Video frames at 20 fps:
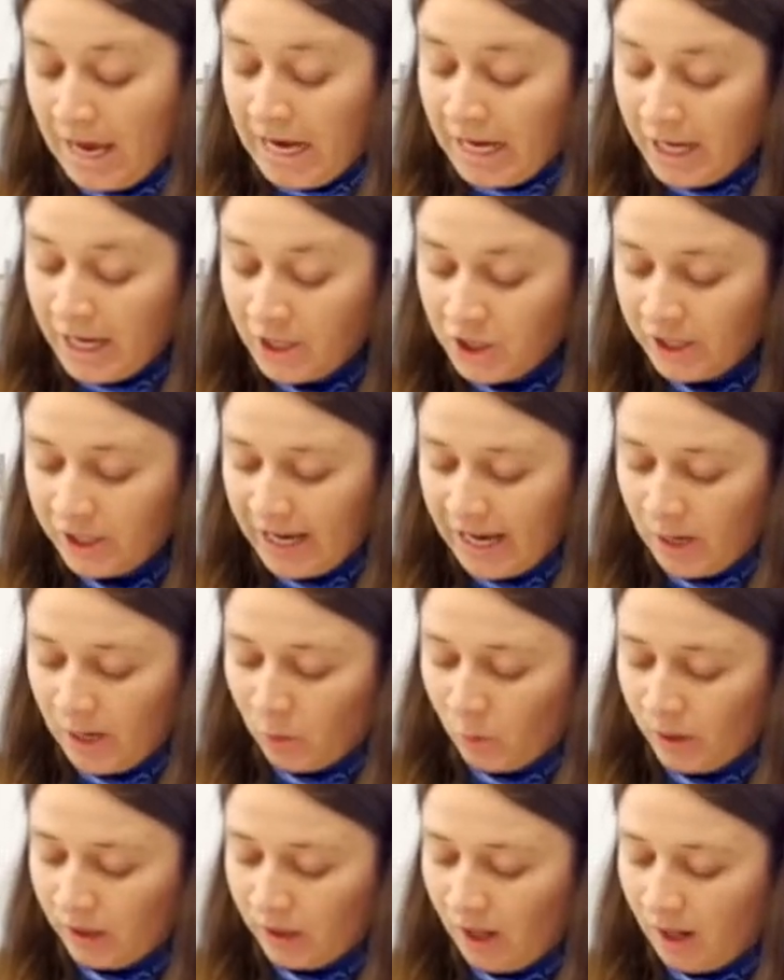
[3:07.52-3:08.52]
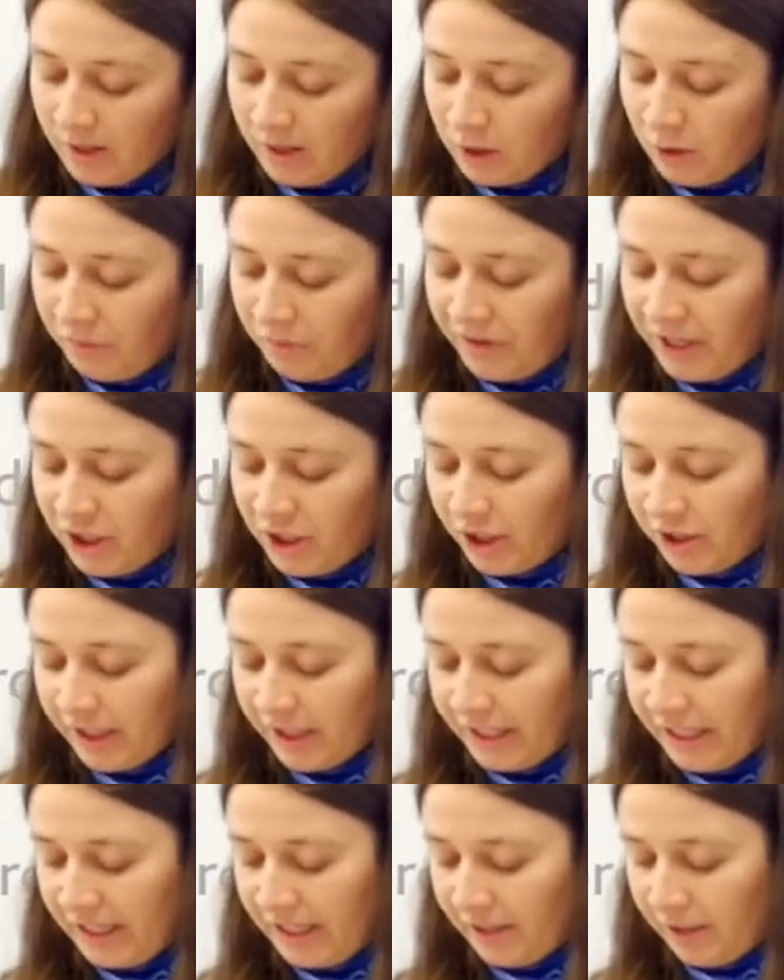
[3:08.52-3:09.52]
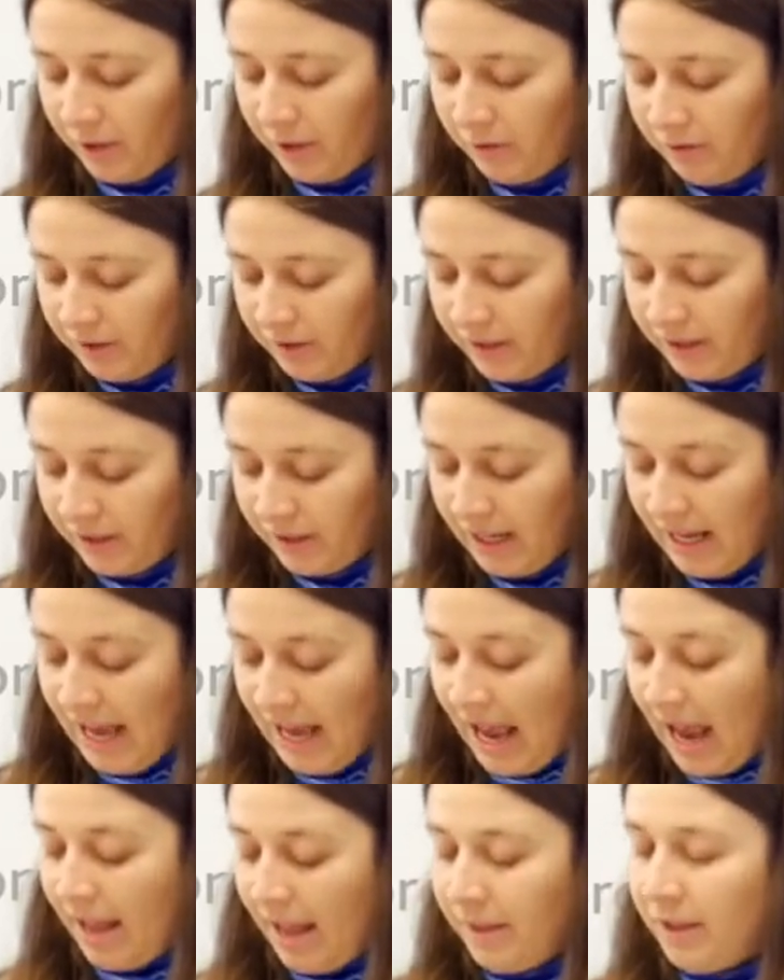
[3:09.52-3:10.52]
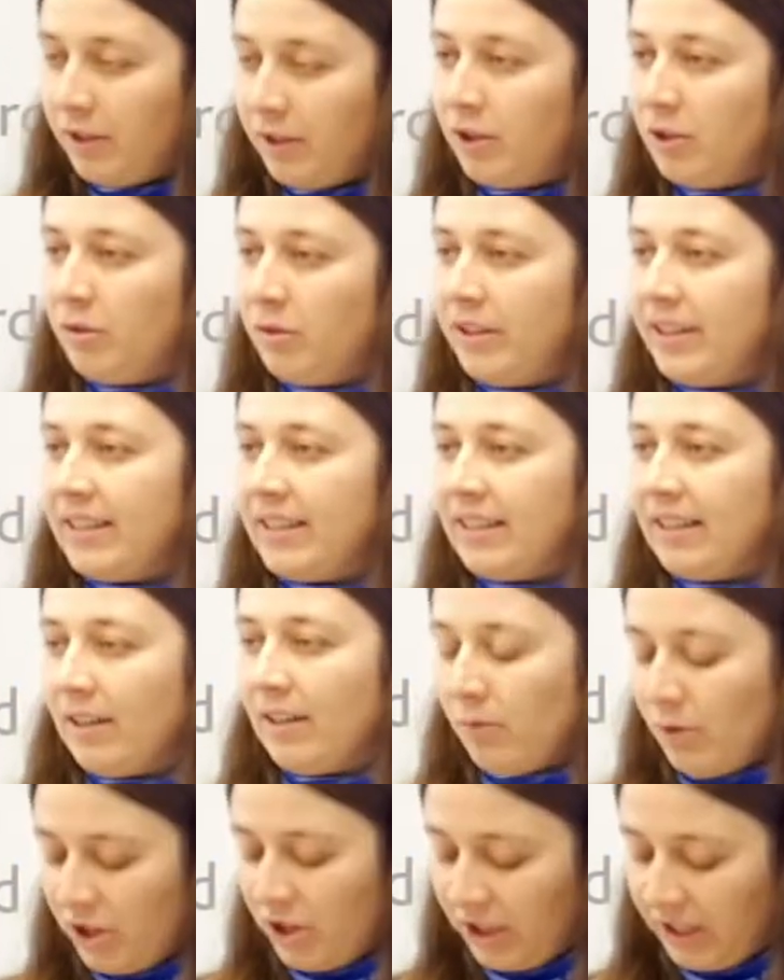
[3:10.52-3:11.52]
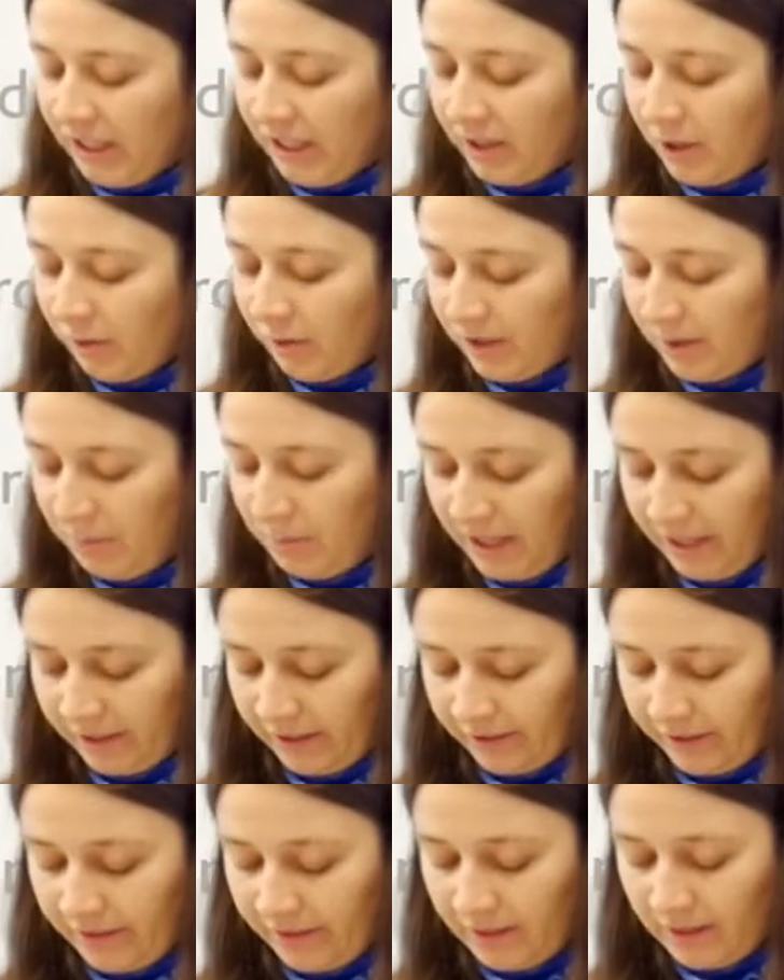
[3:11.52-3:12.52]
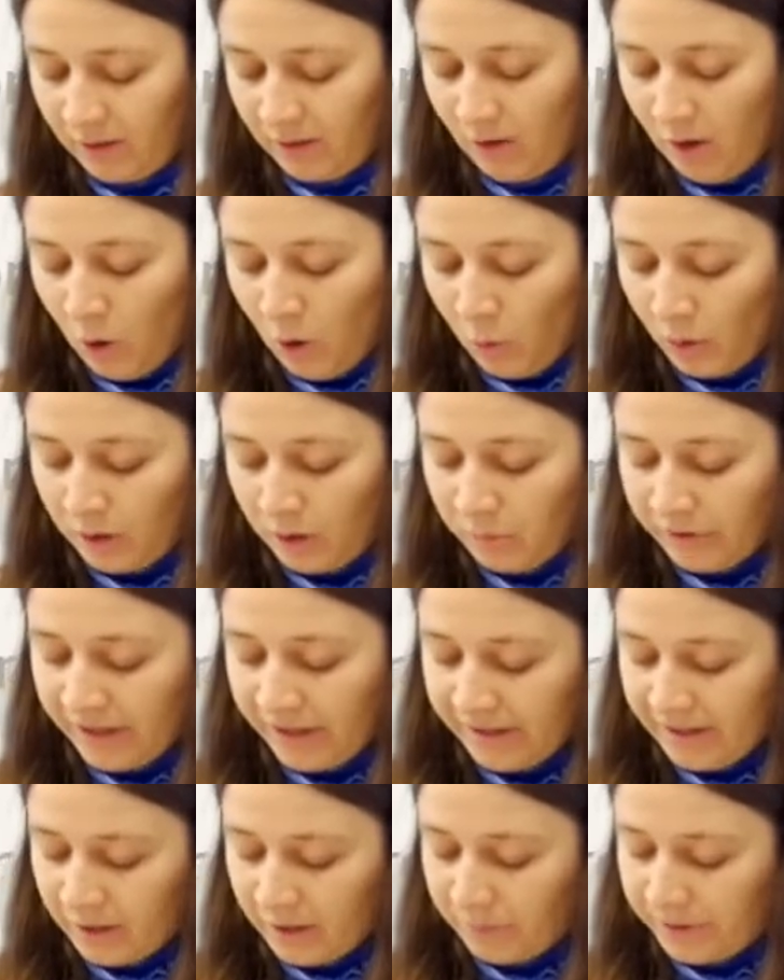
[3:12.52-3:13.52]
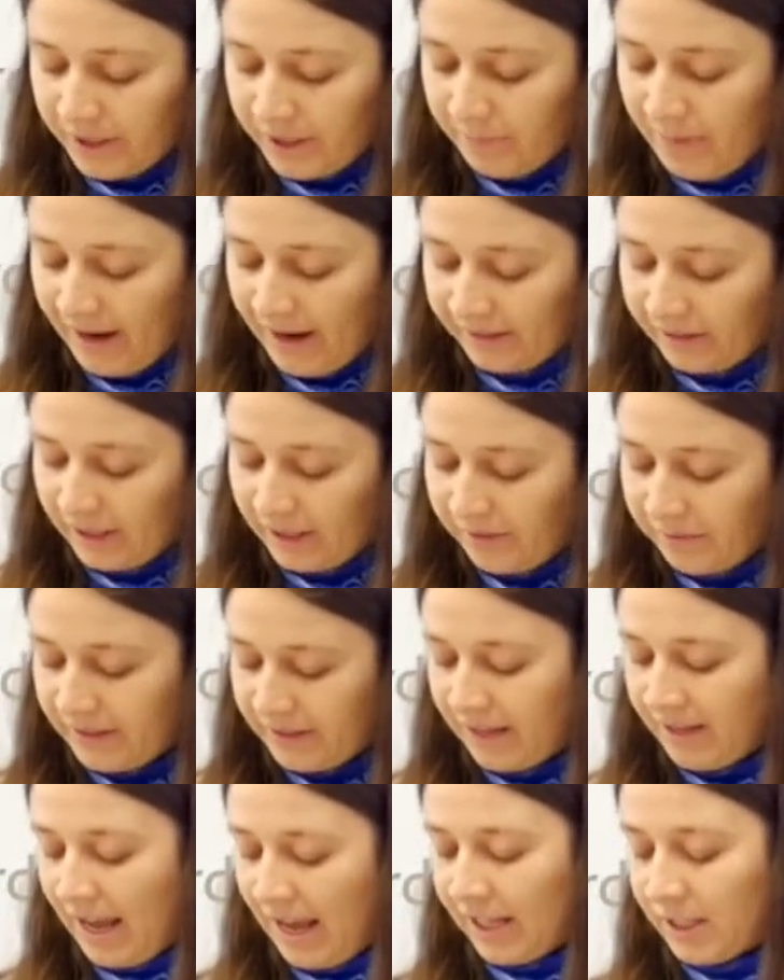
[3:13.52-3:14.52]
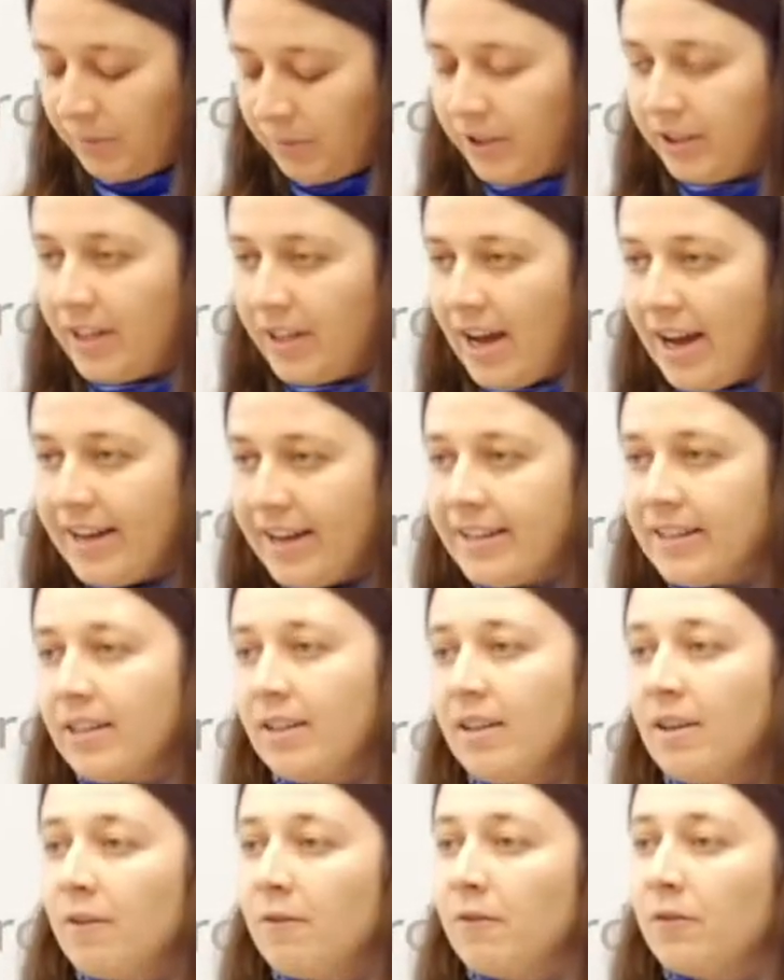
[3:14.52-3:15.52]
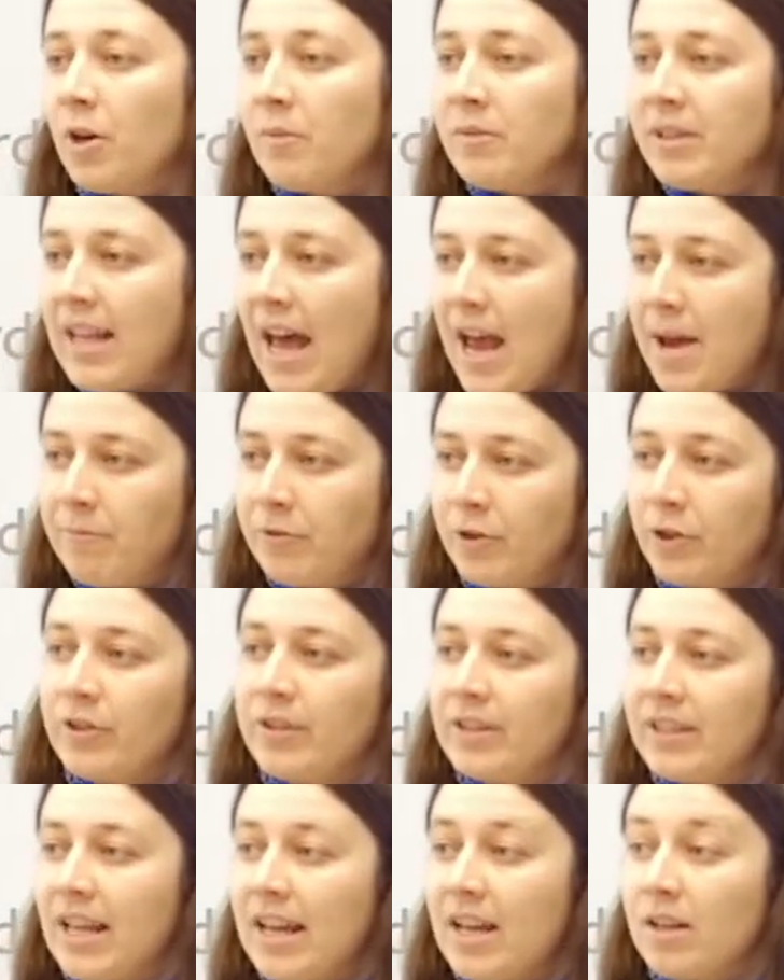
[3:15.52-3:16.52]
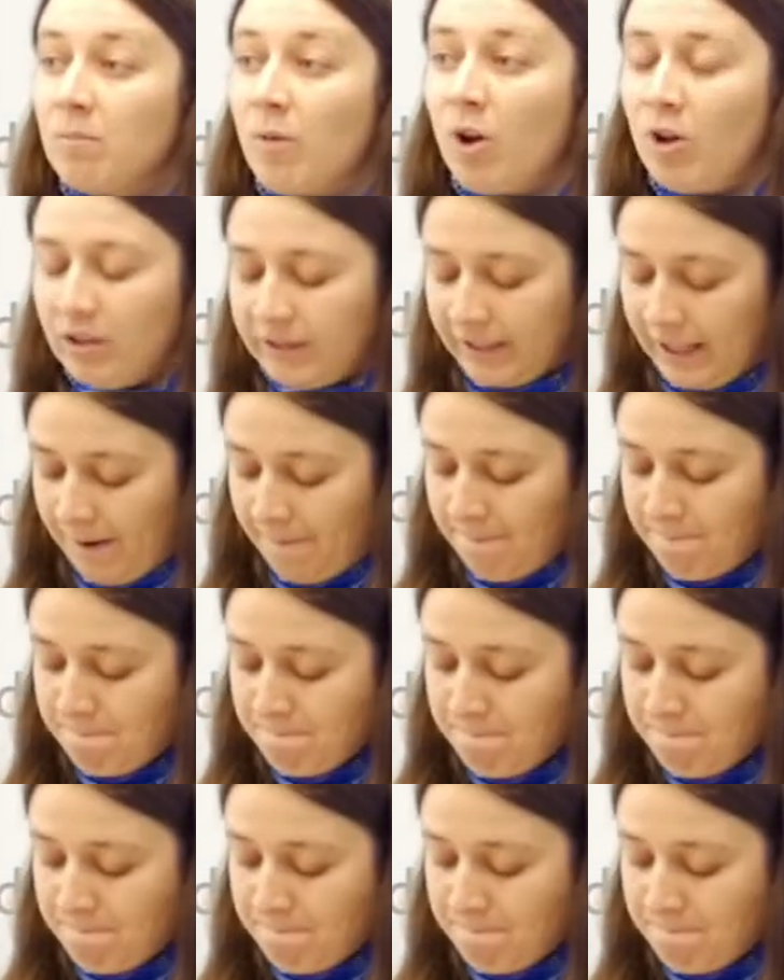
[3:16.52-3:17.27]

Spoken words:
Each day will also feature a keynote, and the 2 distinguished keynote speakers will bring their perspectives and expertise from Cyprus and Malta.